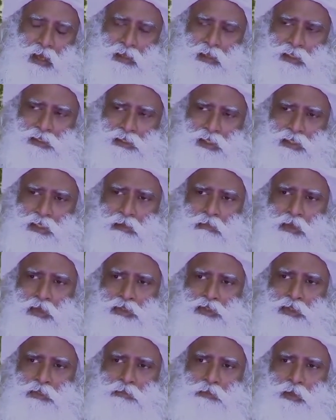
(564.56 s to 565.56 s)
And is that the
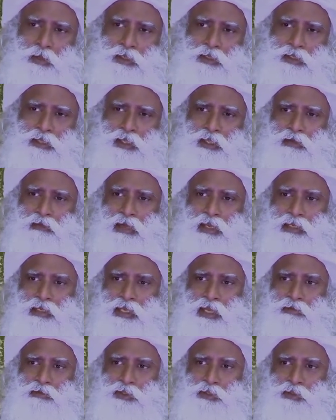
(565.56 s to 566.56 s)
most important thing right
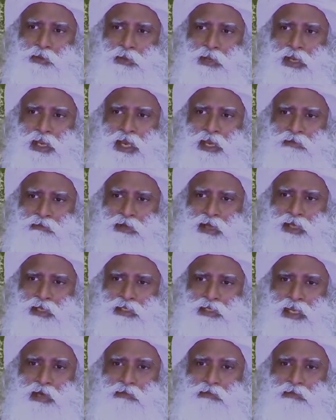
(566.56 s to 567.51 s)
now, that you're alive right